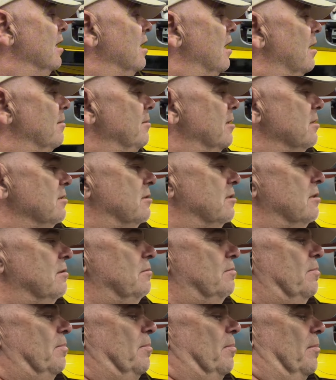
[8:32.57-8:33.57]
I'm not
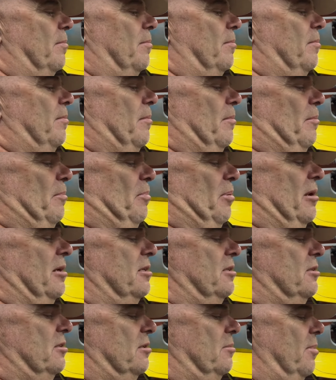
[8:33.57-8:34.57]
too
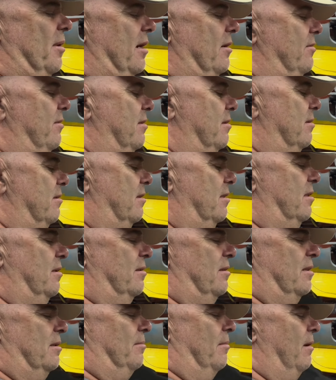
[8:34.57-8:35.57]
pleased about
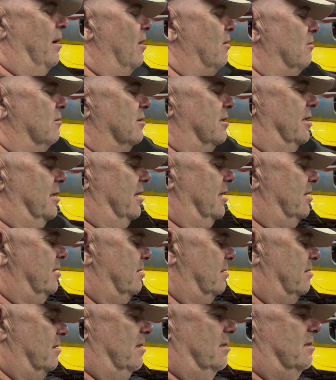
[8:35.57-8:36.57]
the moulding.
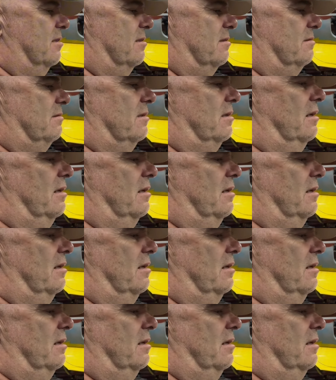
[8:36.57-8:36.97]
It's